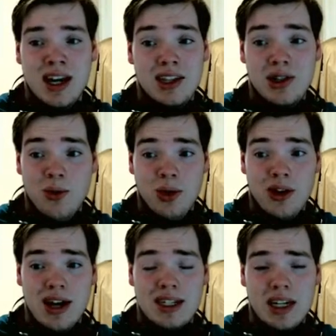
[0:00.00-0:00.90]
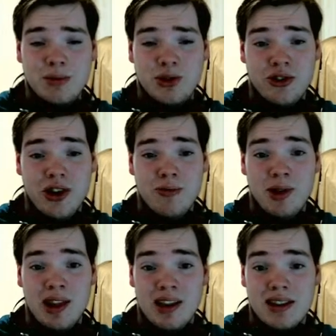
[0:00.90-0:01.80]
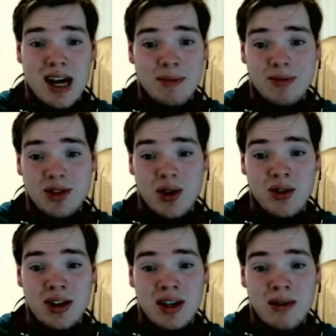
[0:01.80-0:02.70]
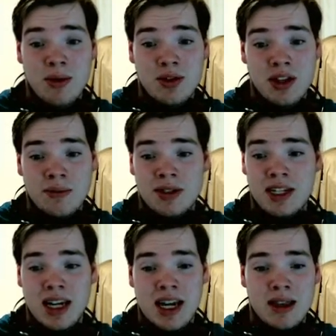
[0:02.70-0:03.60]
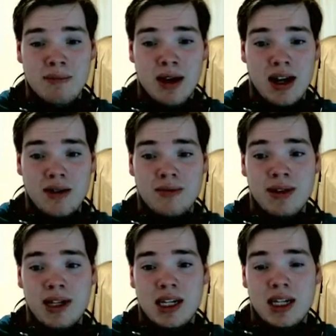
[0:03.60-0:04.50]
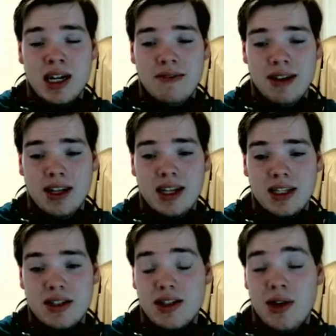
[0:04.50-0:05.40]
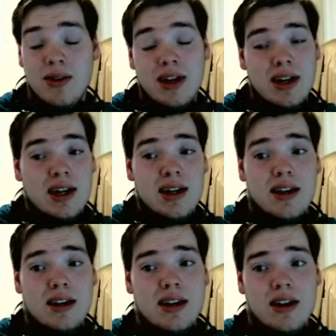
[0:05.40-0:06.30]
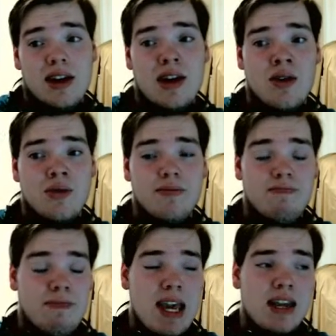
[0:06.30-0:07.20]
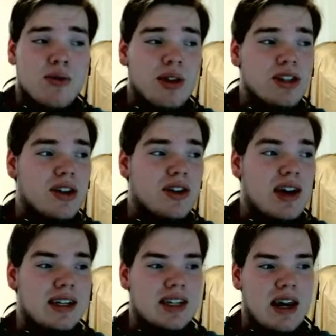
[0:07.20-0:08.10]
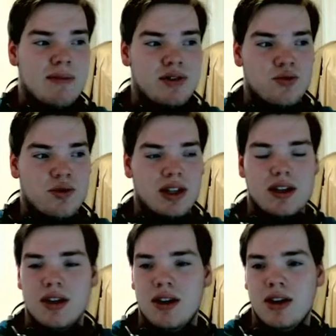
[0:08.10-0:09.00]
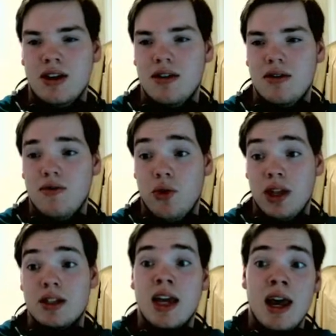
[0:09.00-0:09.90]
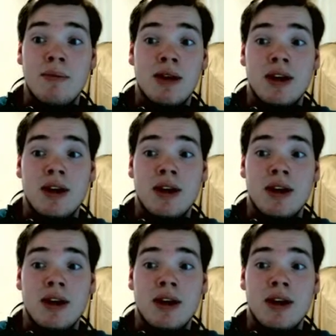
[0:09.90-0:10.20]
It's the only grass type starter I put at the top. So most of them sit at the bottom of the list. So, you know, making really solid grass type is really good for this game.